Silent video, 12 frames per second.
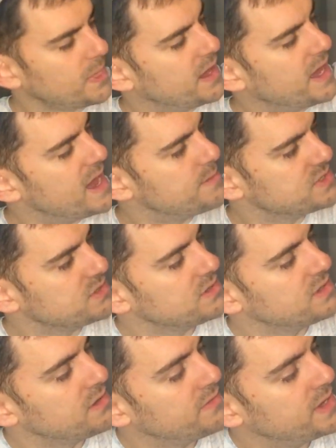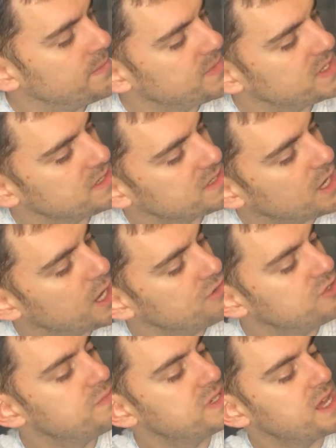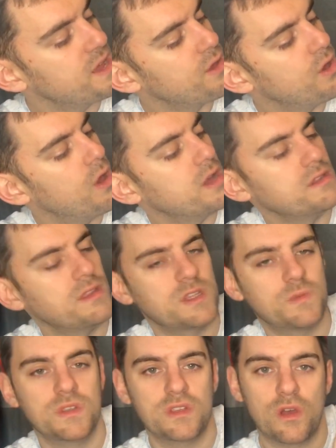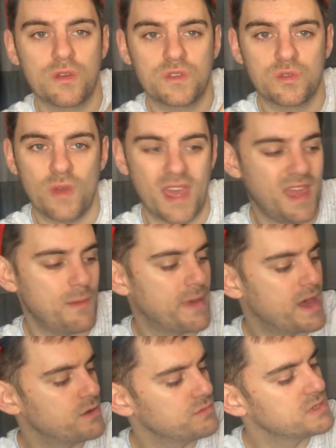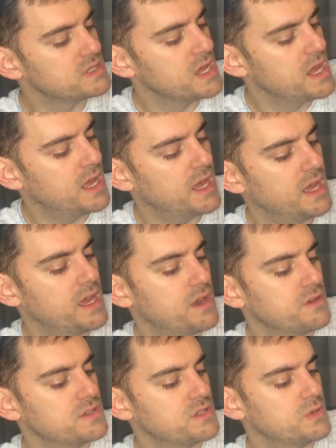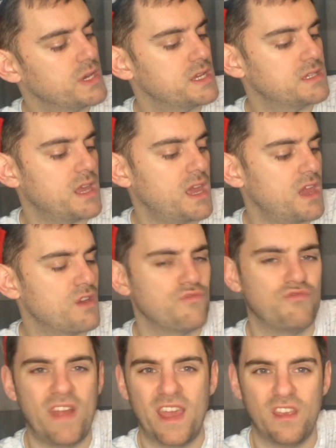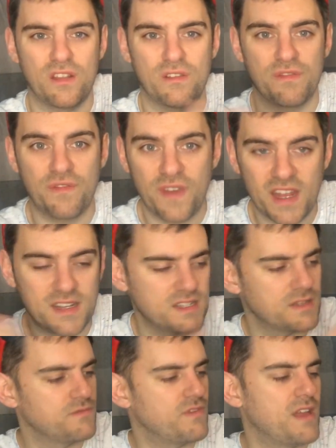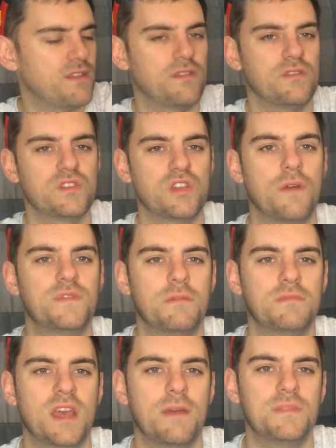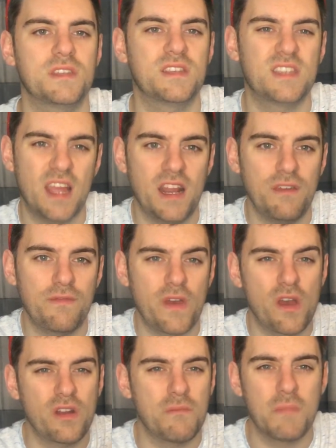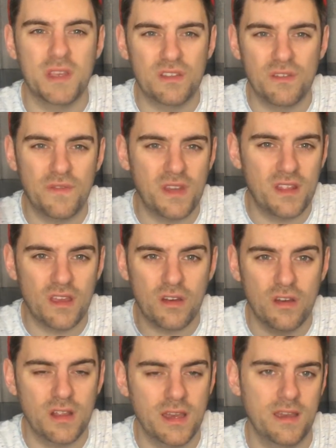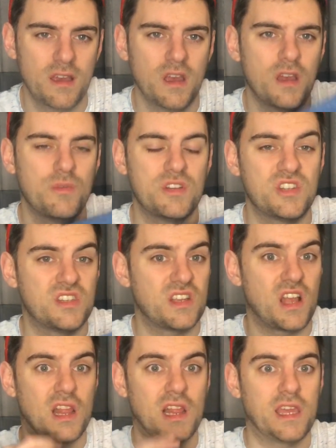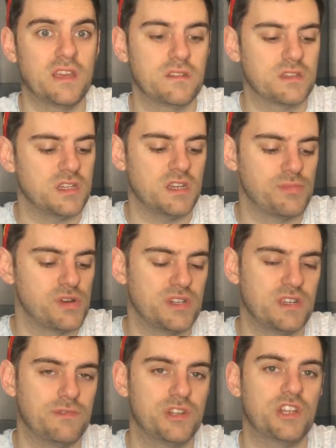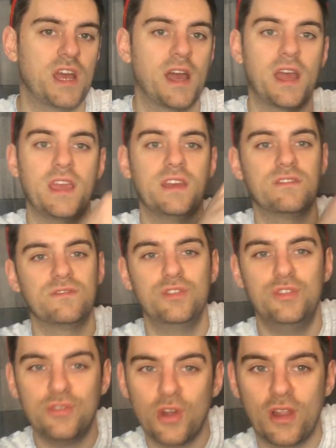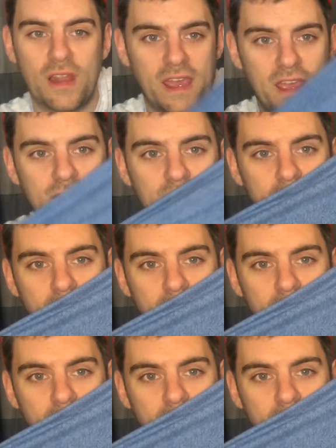I absolutely love it. This is 100% cotton and this was also £8. It also is a regular fit rather than sort of sometimes a skinny fit or a muscle fit they call it, which clings to your body, which I do not like.